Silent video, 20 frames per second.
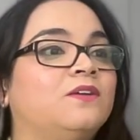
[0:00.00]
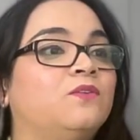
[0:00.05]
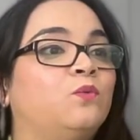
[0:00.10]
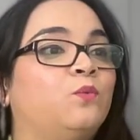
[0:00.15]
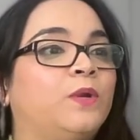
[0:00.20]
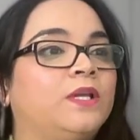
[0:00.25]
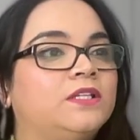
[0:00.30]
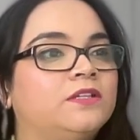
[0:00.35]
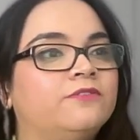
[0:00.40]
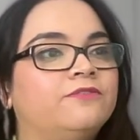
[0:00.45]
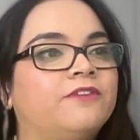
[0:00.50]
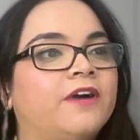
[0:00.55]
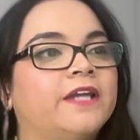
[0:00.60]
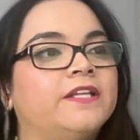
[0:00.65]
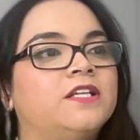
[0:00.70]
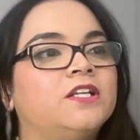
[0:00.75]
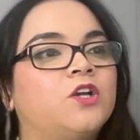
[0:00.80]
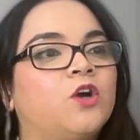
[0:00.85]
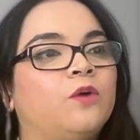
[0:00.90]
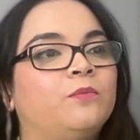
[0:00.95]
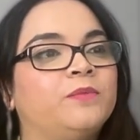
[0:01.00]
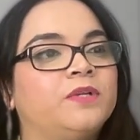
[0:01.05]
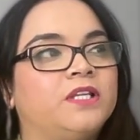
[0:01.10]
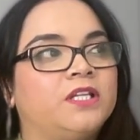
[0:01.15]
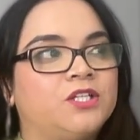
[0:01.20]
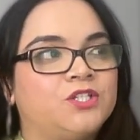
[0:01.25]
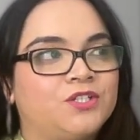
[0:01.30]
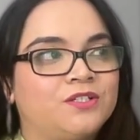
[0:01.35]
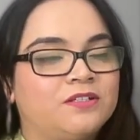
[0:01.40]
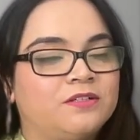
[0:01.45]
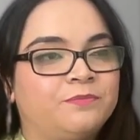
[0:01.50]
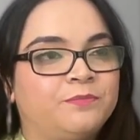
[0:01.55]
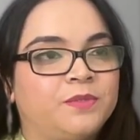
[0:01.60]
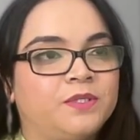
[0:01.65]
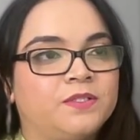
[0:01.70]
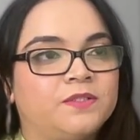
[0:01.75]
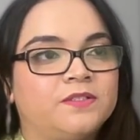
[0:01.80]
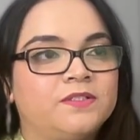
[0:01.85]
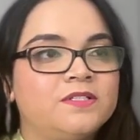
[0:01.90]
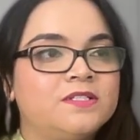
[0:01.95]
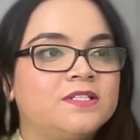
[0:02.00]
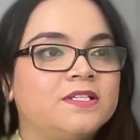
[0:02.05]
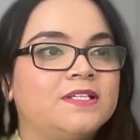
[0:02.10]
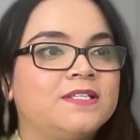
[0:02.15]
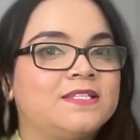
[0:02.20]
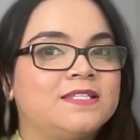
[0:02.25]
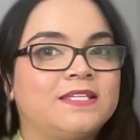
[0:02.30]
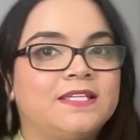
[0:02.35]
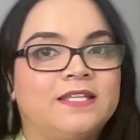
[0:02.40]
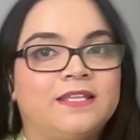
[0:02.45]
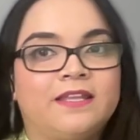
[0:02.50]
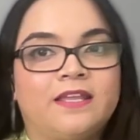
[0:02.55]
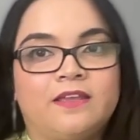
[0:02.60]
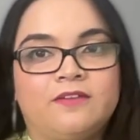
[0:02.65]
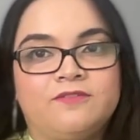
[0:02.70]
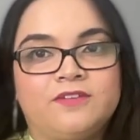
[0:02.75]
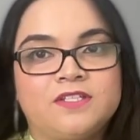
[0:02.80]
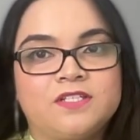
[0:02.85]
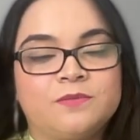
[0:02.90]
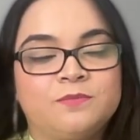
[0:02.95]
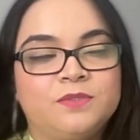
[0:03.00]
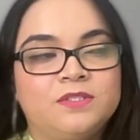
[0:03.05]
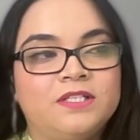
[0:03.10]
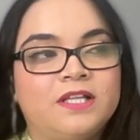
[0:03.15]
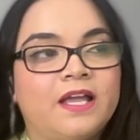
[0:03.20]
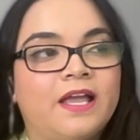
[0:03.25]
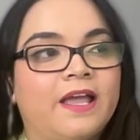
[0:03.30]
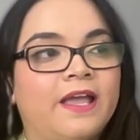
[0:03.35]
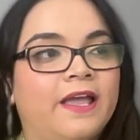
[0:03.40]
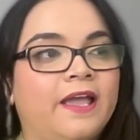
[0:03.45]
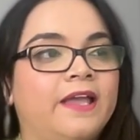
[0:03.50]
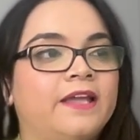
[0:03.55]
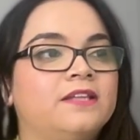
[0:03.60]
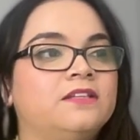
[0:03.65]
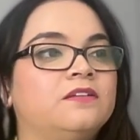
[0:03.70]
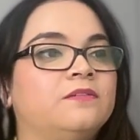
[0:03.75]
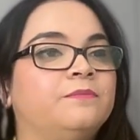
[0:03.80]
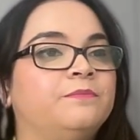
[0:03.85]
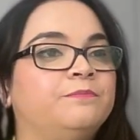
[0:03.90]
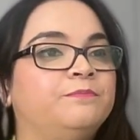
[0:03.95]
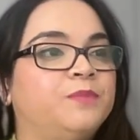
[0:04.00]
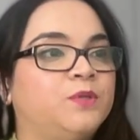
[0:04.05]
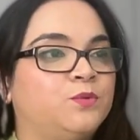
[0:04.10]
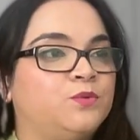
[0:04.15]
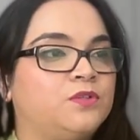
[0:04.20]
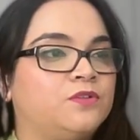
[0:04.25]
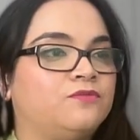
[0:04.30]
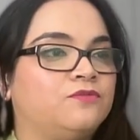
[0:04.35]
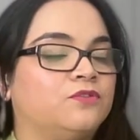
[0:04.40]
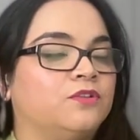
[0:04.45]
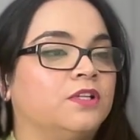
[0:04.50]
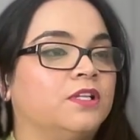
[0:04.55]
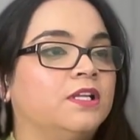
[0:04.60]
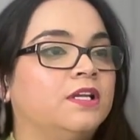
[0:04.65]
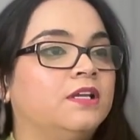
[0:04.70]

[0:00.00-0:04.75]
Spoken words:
When the final combination appears, it's inevitable and beautiful,